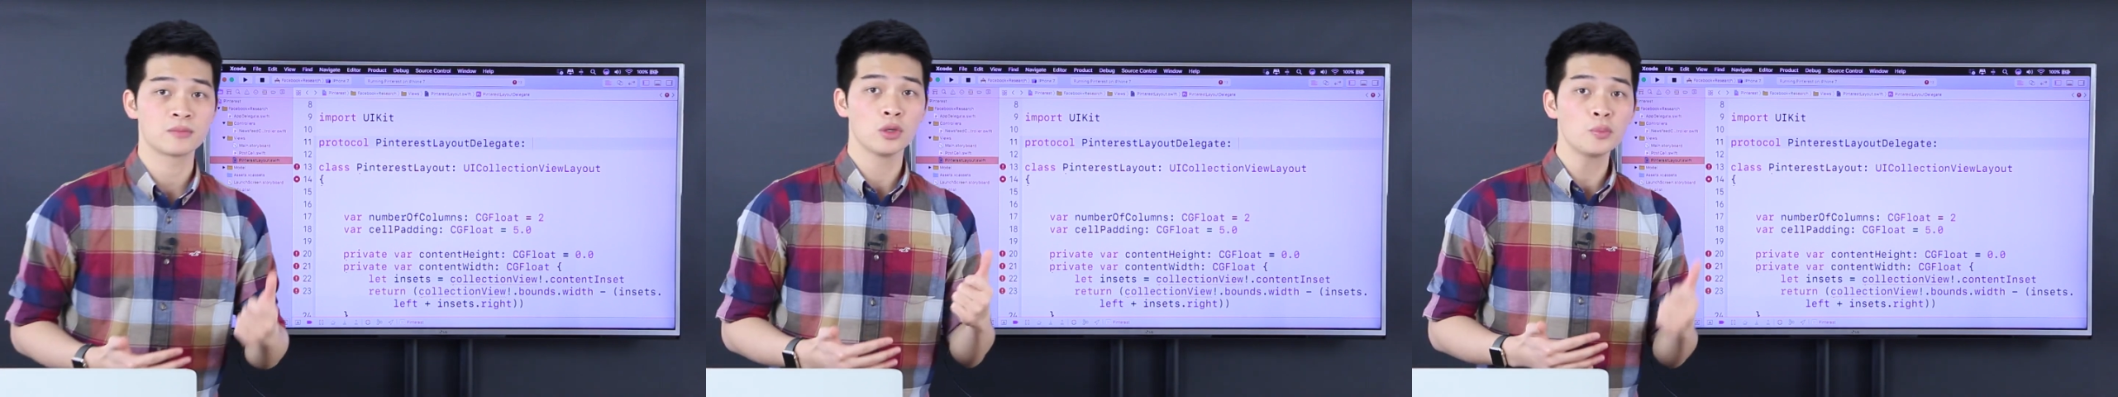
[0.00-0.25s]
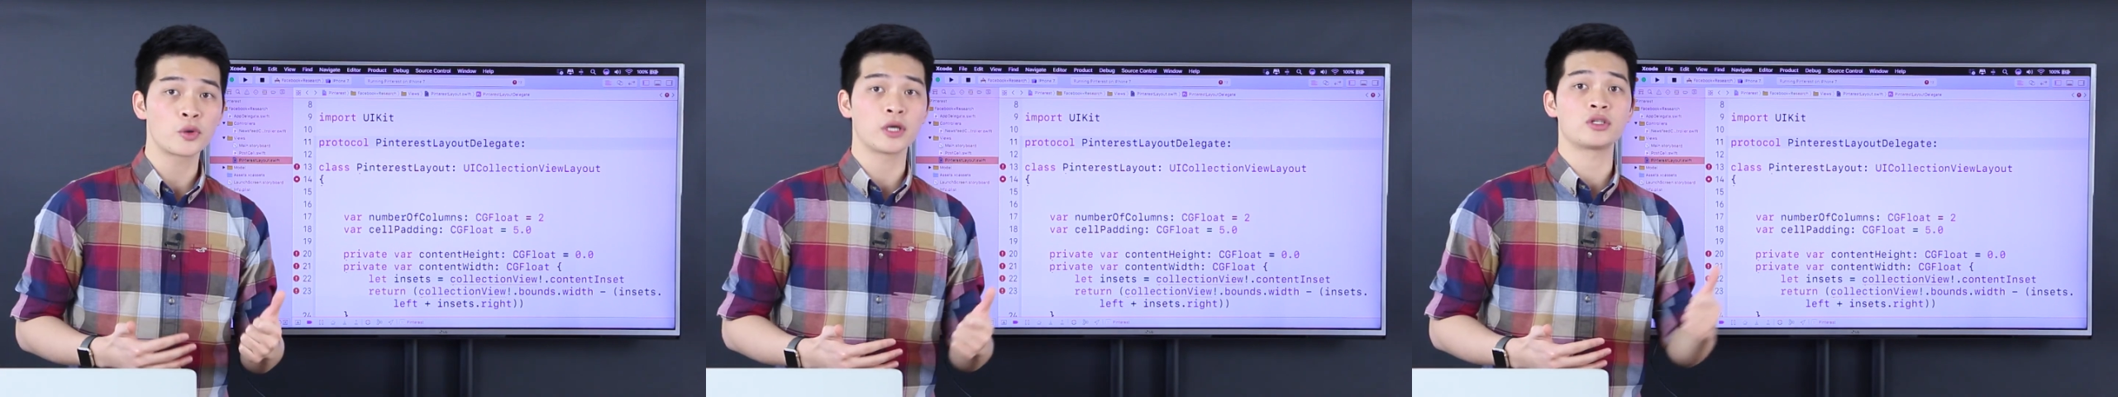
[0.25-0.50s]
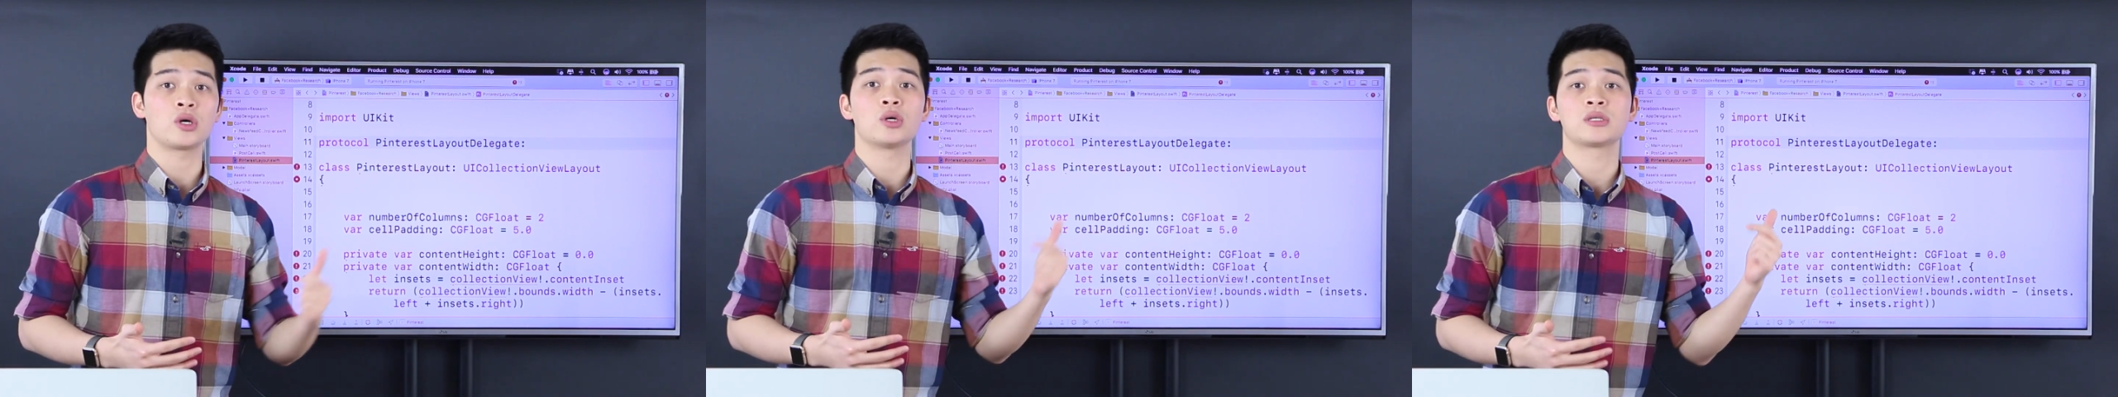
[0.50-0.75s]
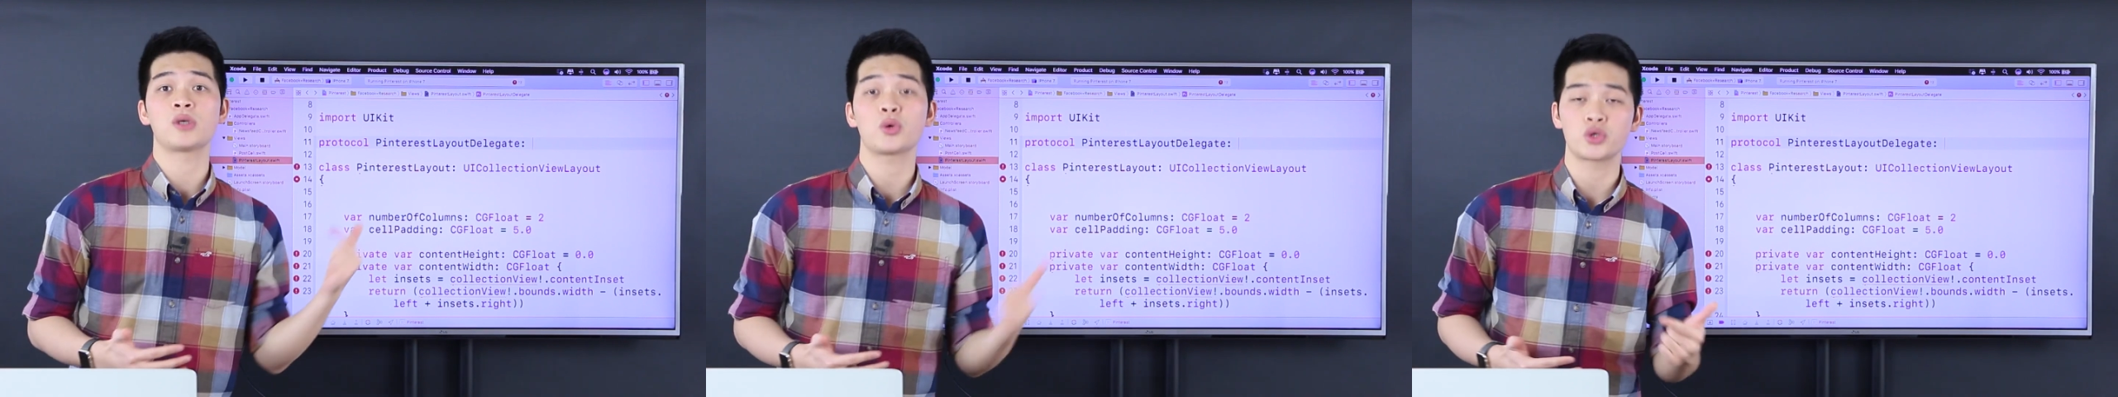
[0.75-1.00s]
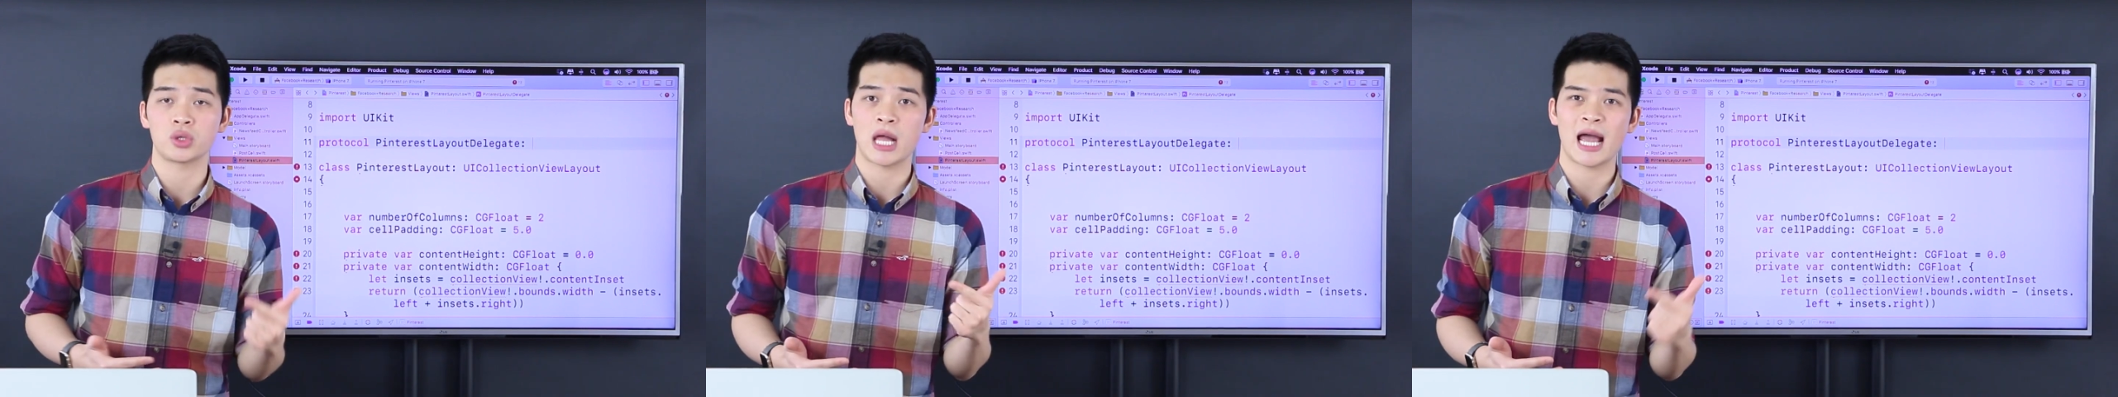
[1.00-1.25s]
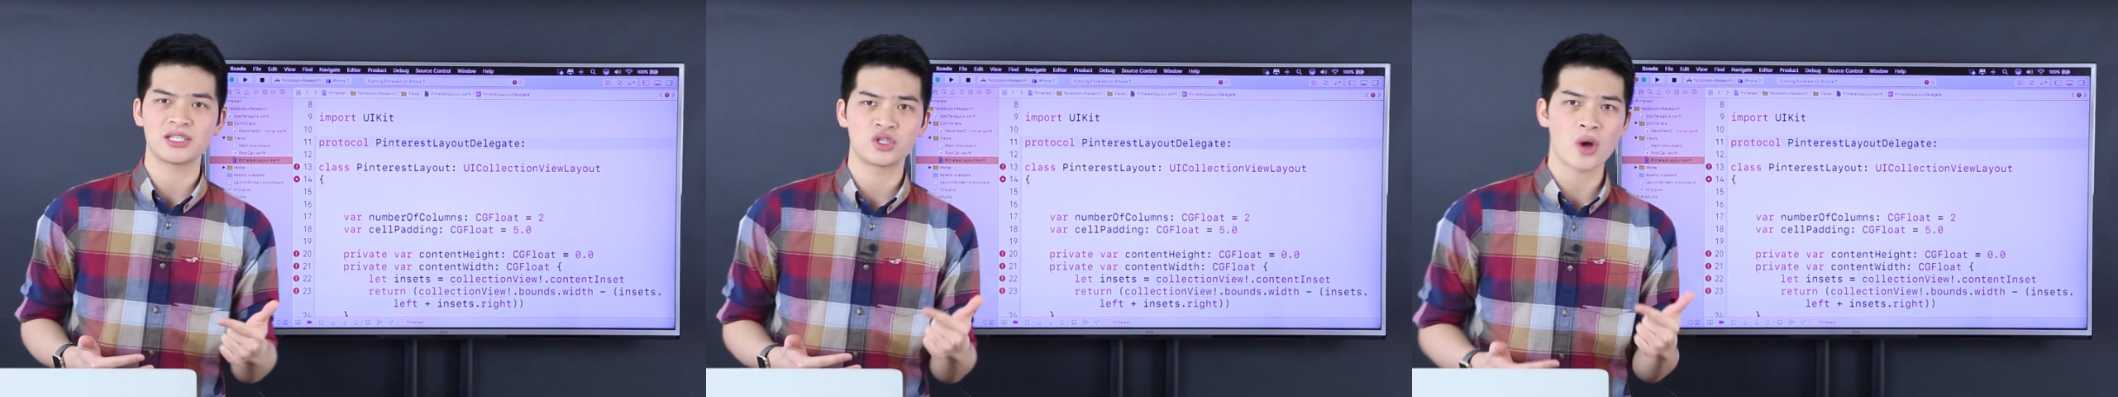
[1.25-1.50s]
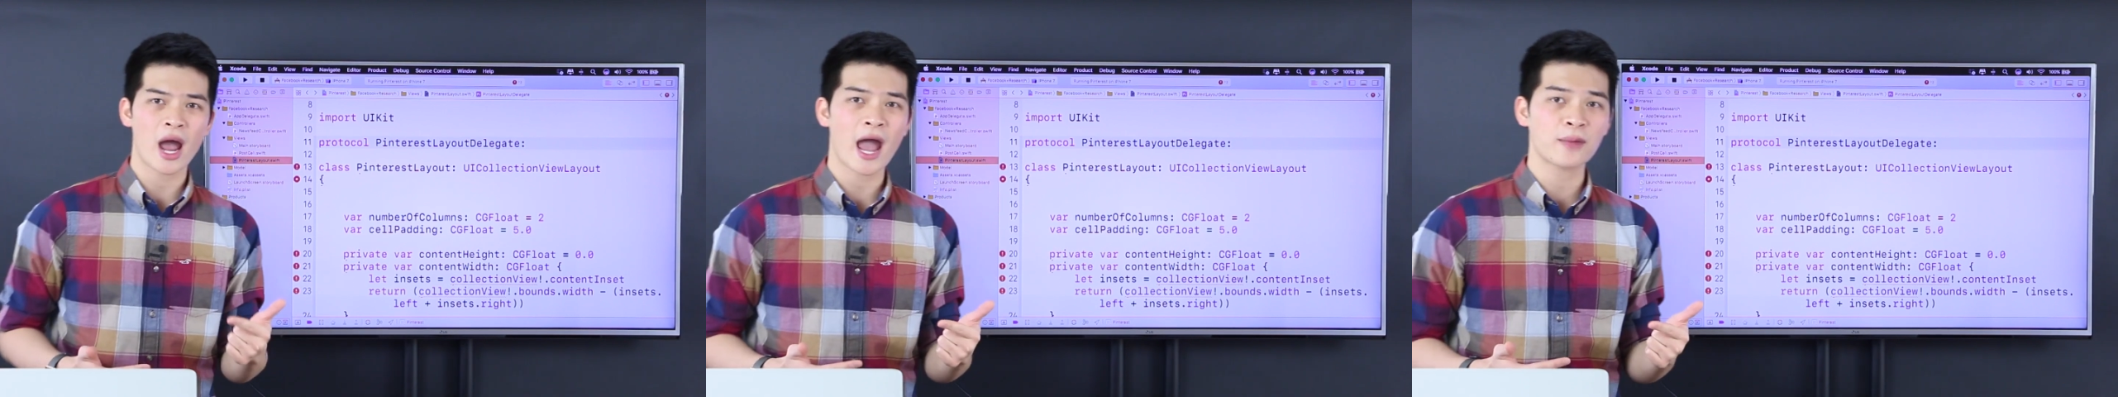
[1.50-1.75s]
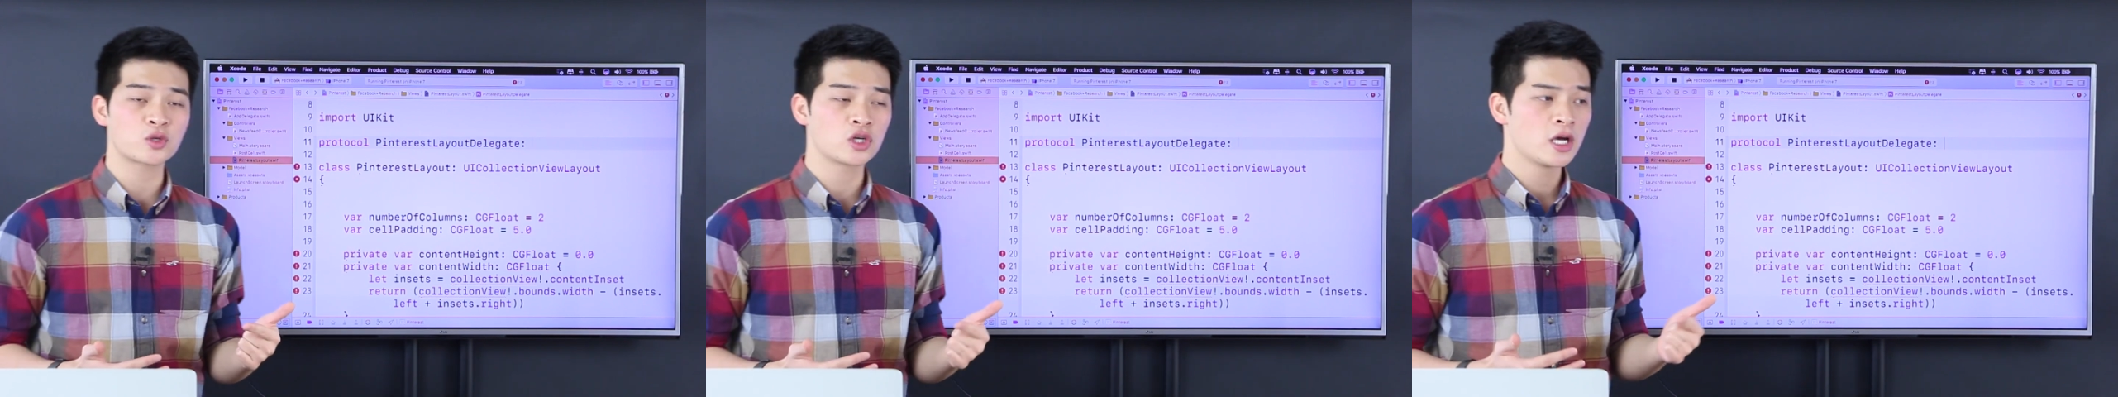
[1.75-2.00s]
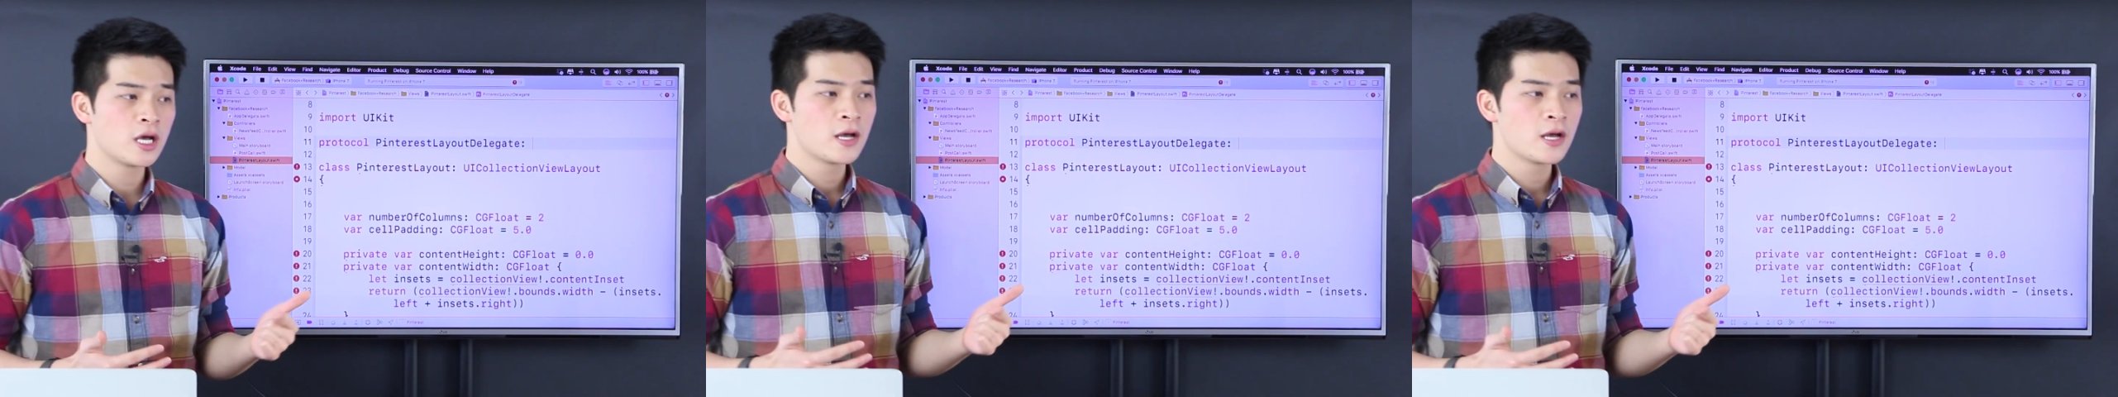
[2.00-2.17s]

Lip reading: Blueprint or Socialize Your Apps,